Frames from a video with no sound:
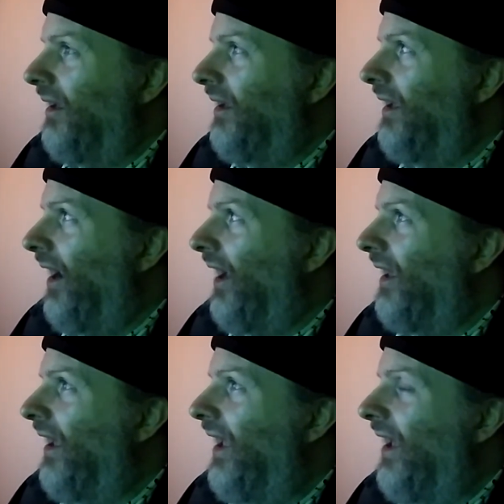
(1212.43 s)
Yeah,
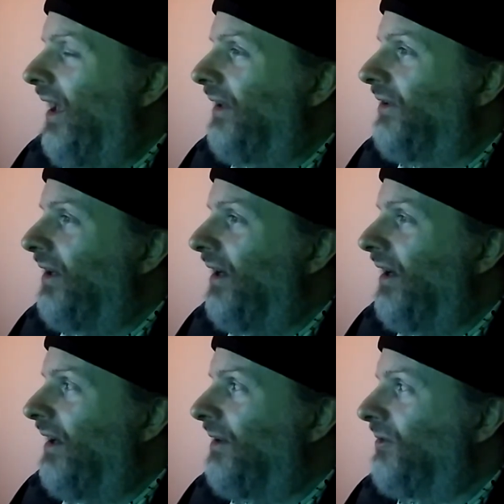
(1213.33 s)
and
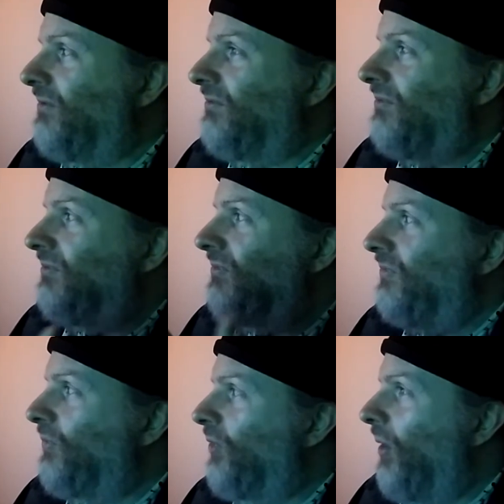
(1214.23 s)
uh,
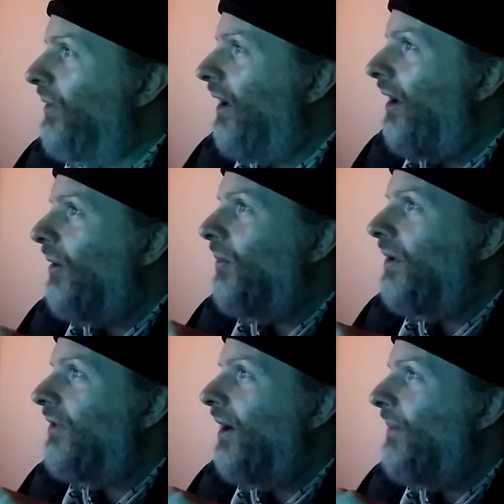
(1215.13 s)
go there
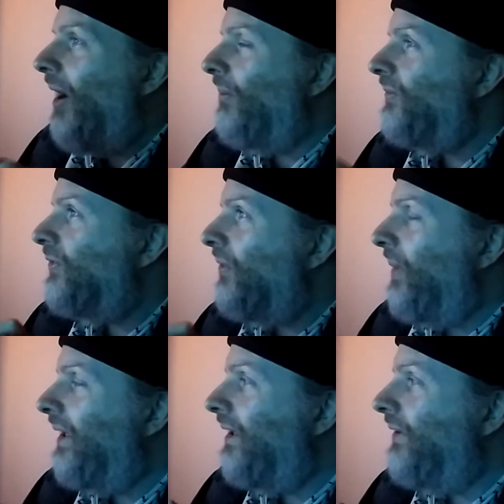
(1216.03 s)
with um, albums
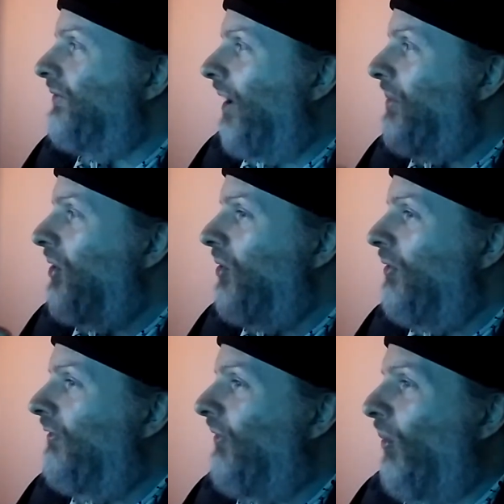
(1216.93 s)
from England
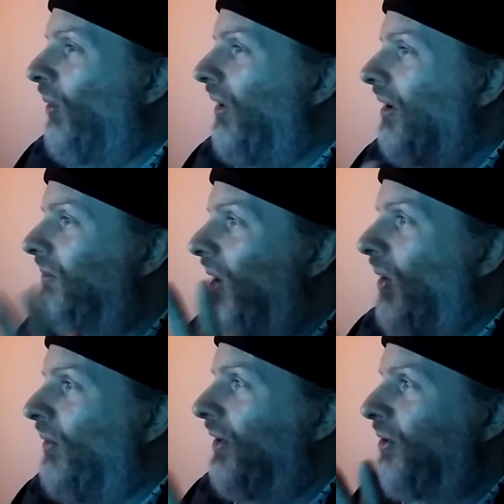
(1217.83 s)
W for
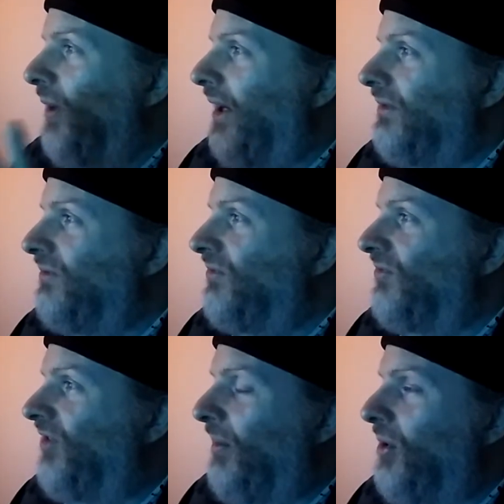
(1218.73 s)
all the great
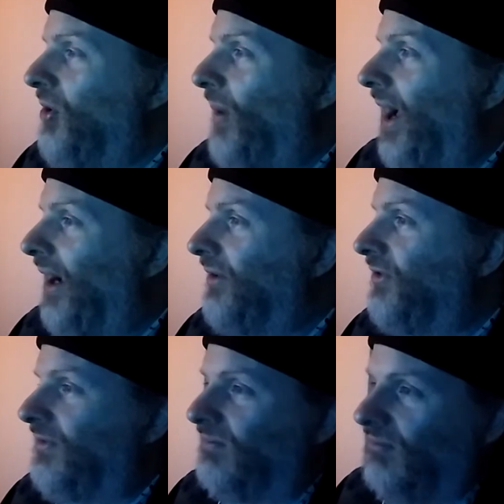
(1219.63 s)
W
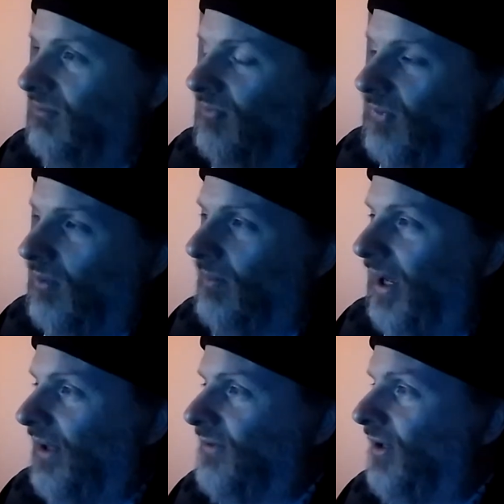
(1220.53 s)
acts,
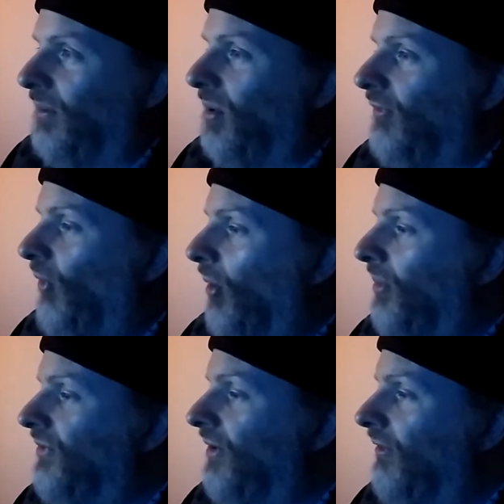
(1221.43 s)
bands and
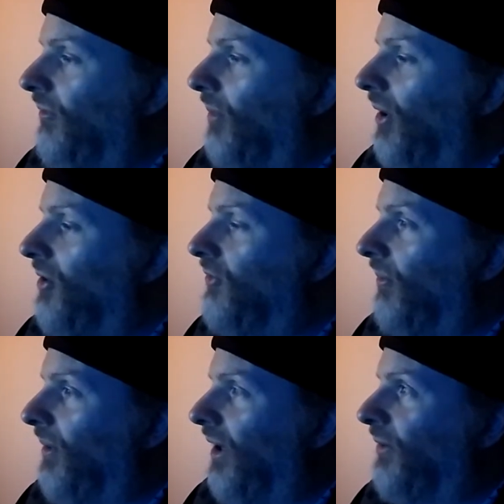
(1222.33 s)
performers that have emerged
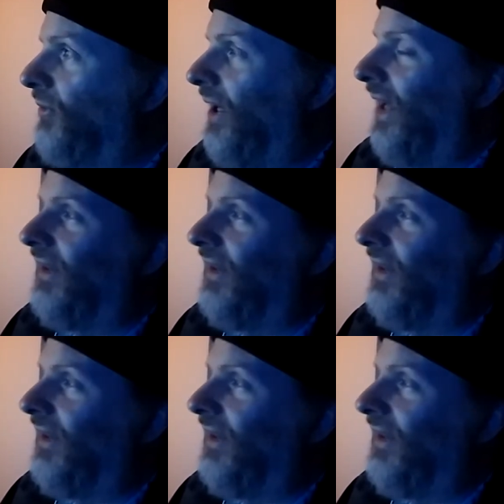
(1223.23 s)
from the country.